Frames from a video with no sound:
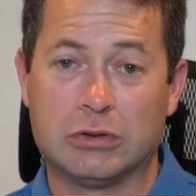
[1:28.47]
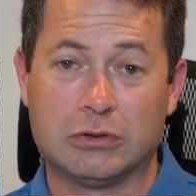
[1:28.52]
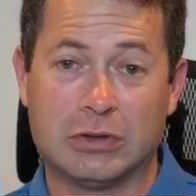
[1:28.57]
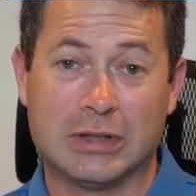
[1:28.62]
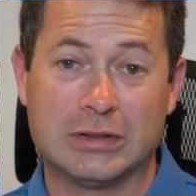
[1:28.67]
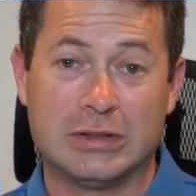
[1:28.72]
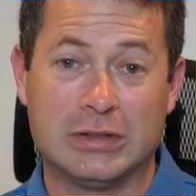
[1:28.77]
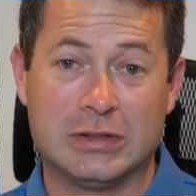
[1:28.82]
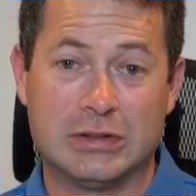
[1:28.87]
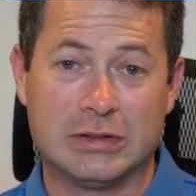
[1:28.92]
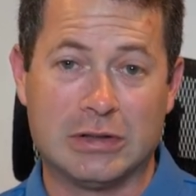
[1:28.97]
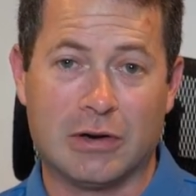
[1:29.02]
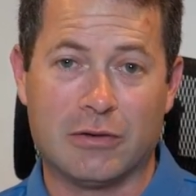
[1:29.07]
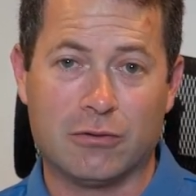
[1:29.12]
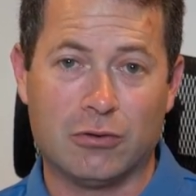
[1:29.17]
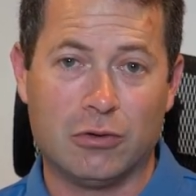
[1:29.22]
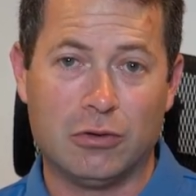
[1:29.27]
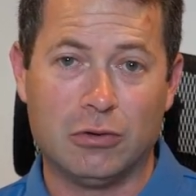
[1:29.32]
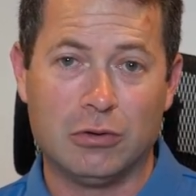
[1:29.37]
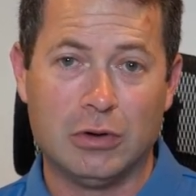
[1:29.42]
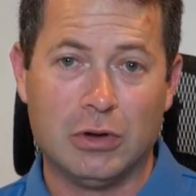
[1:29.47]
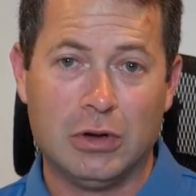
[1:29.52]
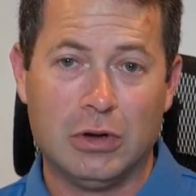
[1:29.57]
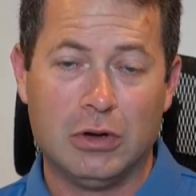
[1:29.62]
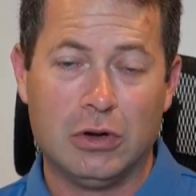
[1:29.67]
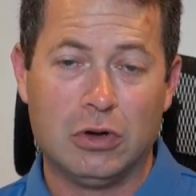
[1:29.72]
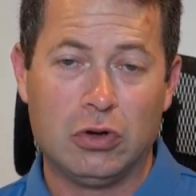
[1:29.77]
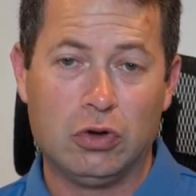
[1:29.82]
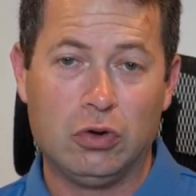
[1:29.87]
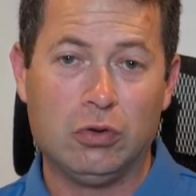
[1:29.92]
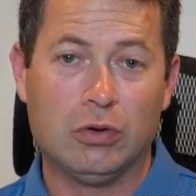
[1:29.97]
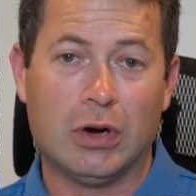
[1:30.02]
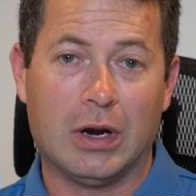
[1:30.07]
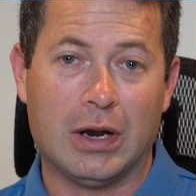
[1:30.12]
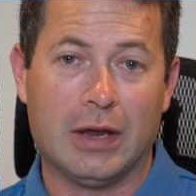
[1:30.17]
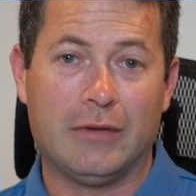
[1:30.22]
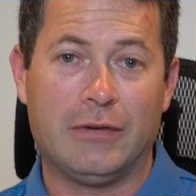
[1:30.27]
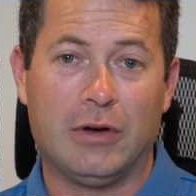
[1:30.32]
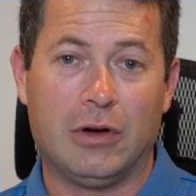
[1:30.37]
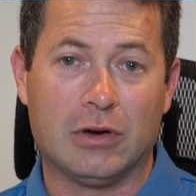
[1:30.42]
There's actually several
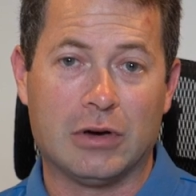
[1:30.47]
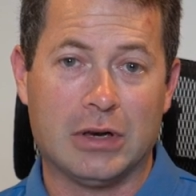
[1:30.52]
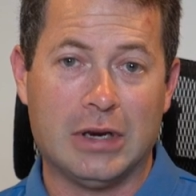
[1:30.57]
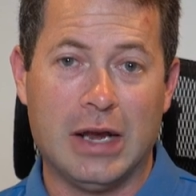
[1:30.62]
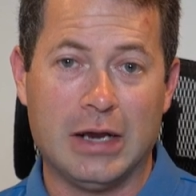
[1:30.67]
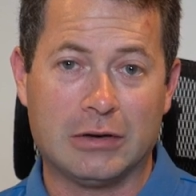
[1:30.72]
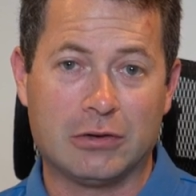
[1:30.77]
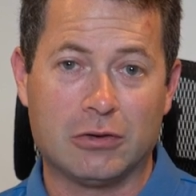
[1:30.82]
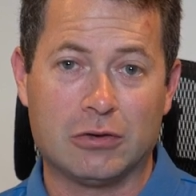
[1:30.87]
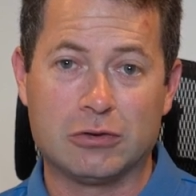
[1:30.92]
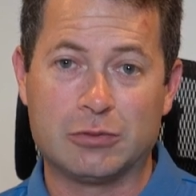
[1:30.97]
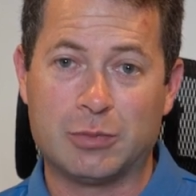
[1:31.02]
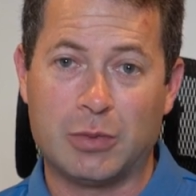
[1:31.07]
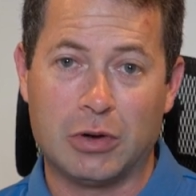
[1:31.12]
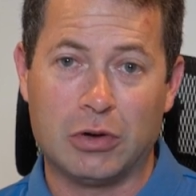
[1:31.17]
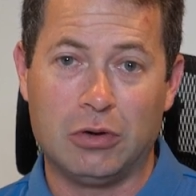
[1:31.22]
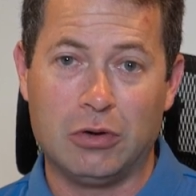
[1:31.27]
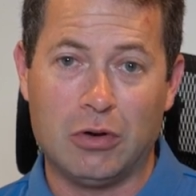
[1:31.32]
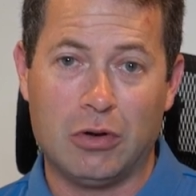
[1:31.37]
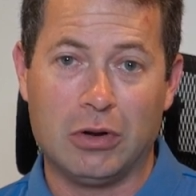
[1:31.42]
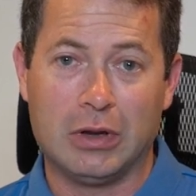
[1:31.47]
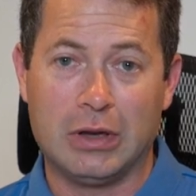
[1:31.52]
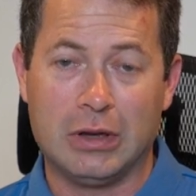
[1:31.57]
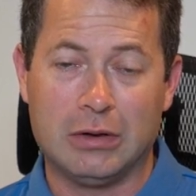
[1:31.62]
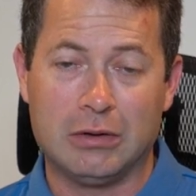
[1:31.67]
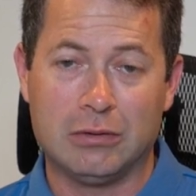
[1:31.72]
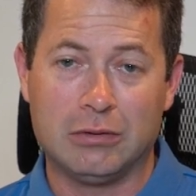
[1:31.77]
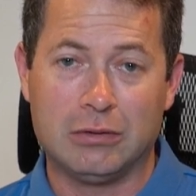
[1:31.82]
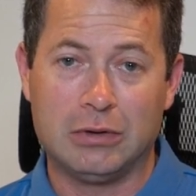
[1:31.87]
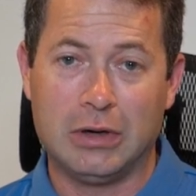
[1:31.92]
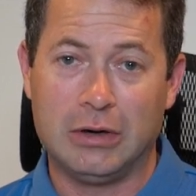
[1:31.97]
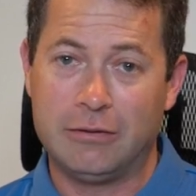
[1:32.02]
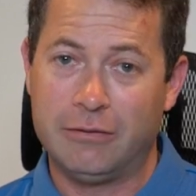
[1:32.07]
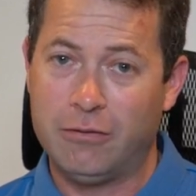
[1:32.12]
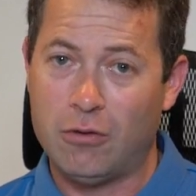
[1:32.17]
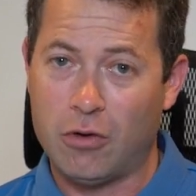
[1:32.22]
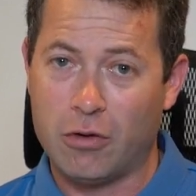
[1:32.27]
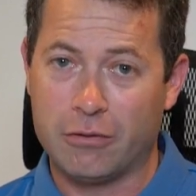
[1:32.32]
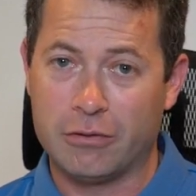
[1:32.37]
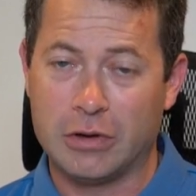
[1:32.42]
U.FL connectors, but you only need
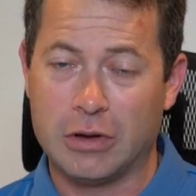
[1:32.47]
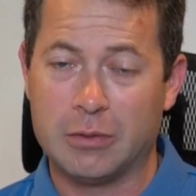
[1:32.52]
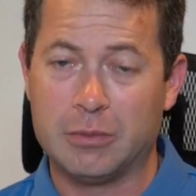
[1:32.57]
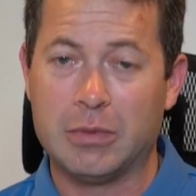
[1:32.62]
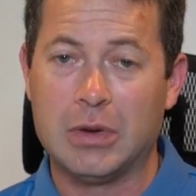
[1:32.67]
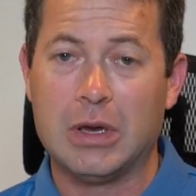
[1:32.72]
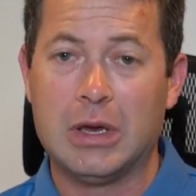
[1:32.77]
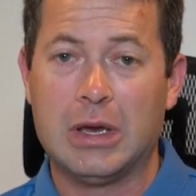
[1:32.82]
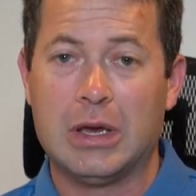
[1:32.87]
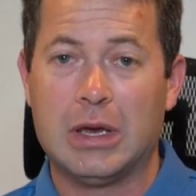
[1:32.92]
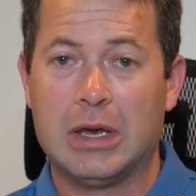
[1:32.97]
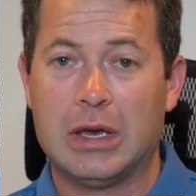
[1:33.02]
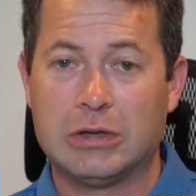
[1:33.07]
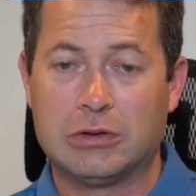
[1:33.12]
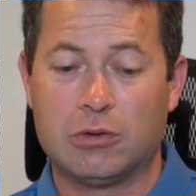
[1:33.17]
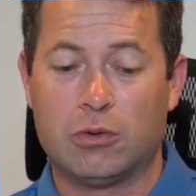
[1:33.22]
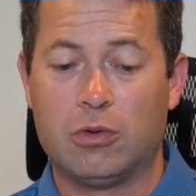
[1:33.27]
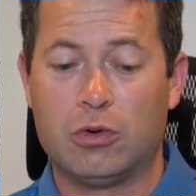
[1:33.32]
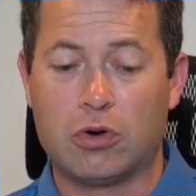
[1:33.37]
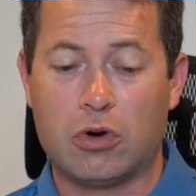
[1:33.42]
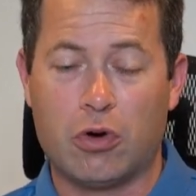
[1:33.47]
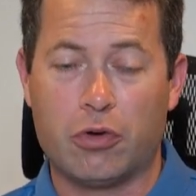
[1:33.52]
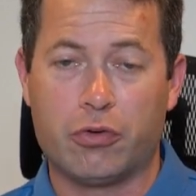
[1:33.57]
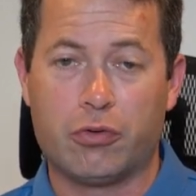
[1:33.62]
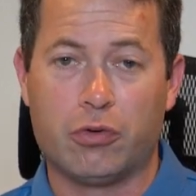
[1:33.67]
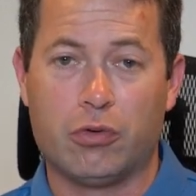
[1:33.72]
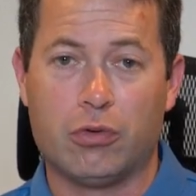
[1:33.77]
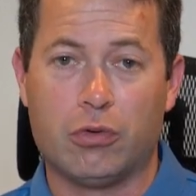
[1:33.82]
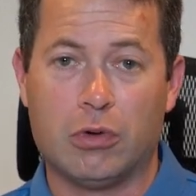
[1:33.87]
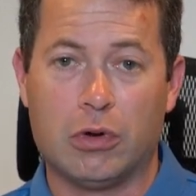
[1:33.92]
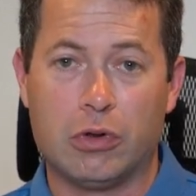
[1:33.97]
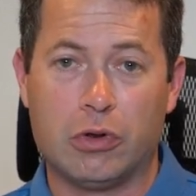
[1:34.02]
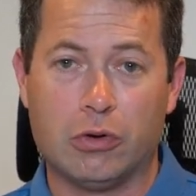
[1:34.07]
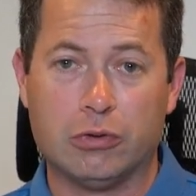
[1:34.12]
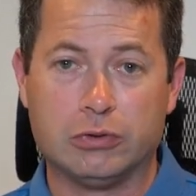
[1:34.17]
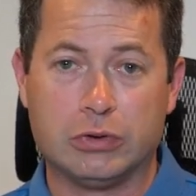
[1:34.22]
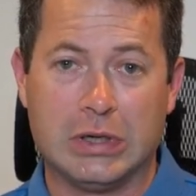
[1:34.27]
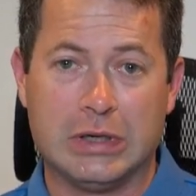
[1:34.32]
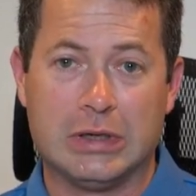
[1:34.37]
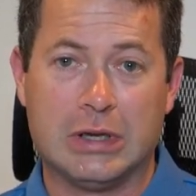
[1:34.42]
four of them, and so we'll go through
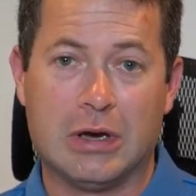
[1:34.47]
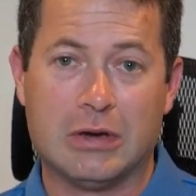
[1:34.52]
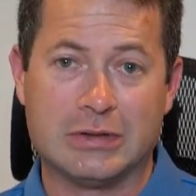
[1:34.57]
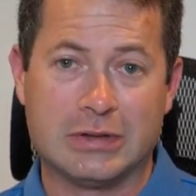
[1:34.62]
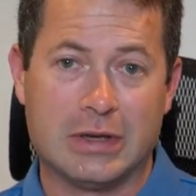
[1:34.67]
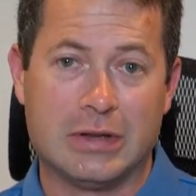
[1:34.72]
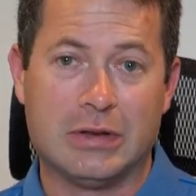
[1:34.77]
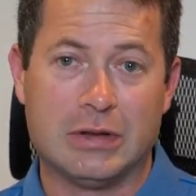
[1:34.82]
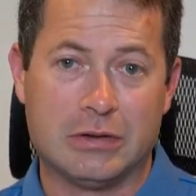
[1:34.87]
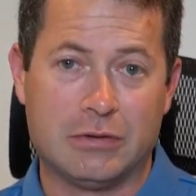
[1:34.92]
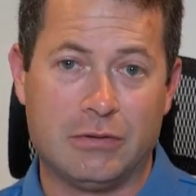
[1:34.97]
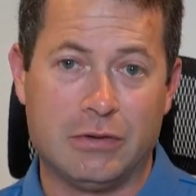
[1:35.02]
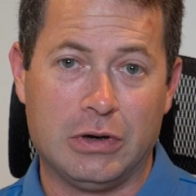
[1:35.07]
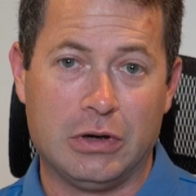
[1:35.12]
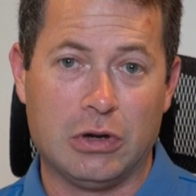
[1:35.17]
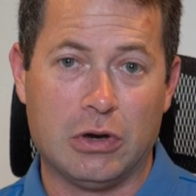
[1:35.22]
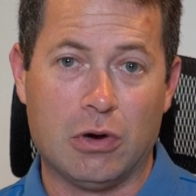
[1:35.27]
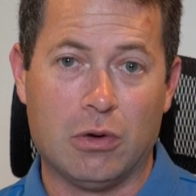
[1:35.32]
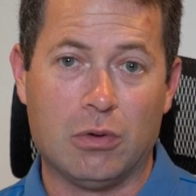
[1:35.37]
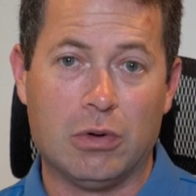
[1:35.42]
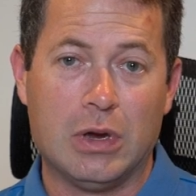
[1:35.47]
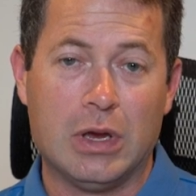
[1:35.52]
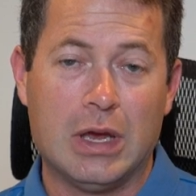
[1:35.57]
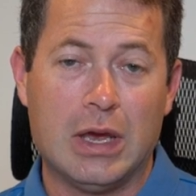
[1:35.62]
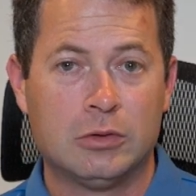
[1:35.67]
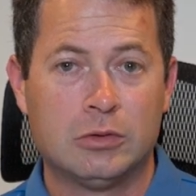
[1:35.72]
those details in this video.